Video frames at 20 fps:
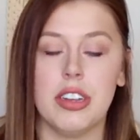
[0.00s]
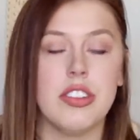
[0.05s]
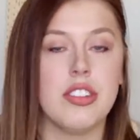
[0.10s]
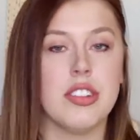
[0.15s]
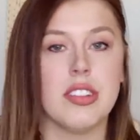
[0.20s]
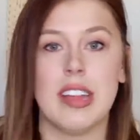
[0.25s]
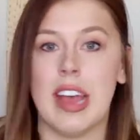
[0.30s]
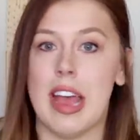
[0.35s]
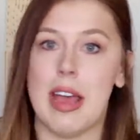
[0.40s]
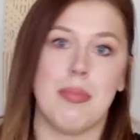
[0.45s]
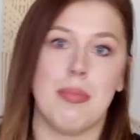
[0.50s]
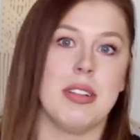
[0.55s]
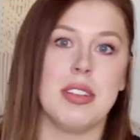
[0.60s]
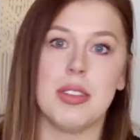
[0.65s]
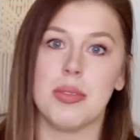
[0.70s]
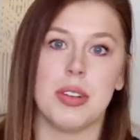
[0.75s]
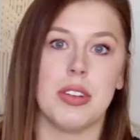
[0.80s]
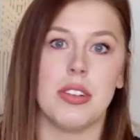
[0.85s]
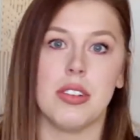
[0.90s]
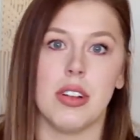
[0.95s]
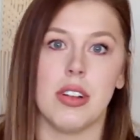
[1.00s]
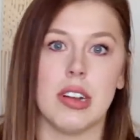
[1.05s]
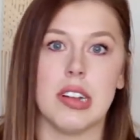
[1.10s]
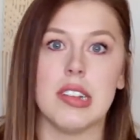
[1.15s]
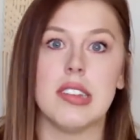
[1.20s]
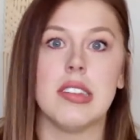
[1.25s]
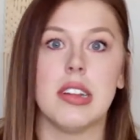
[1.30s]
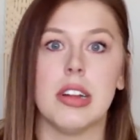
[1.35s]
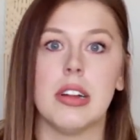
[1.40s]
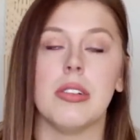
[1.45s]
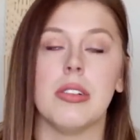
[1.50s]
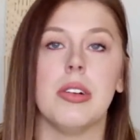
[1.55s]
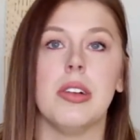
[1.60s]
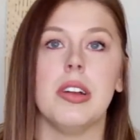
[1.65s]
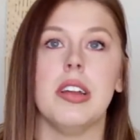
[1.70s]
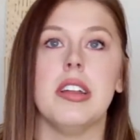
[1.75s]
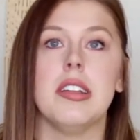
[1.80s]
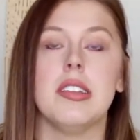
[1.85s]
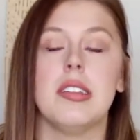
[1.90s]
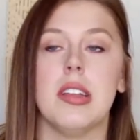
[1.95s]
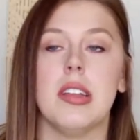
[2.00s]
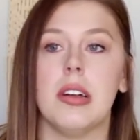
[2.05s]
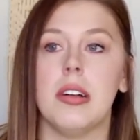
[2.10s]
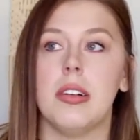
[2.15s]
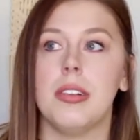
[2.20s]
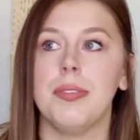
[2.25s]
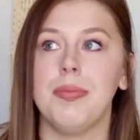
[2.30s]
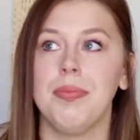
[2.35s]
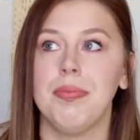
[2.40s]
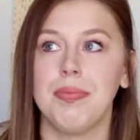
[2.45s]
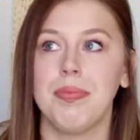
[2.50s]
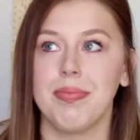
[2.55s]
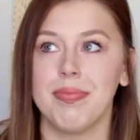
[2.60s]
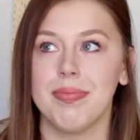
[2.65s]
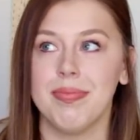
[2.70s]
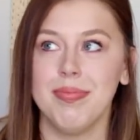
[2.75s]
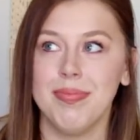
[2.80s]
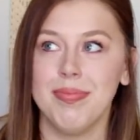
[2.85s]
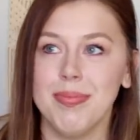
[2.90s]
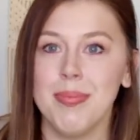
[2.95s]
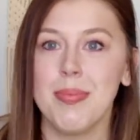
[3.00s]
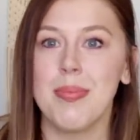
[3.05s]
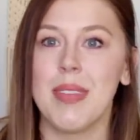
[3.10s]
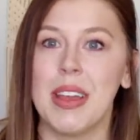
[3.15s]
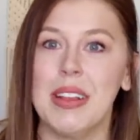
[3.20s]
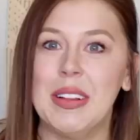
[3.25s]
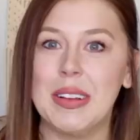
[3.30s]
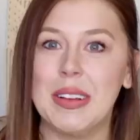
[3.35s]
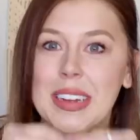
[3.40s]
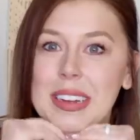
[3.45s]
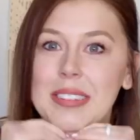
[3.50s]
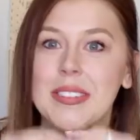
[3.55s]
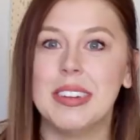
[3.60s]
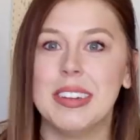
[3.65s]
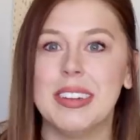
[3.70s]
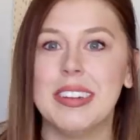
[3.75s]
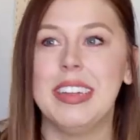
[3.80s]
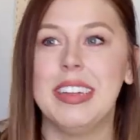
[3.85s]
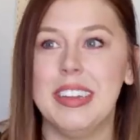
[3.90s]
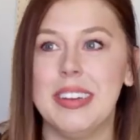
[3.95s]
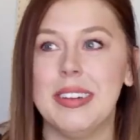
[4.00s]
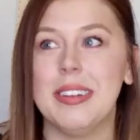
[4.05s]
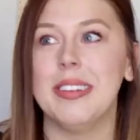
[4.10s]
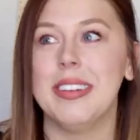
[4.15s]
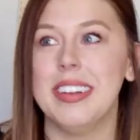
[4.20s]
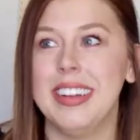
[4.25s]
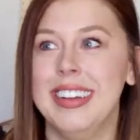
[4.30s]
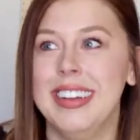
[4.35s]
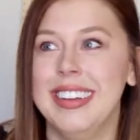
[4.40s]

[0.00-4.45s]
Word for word: It just happens when you're on a steroid, so looking really cute.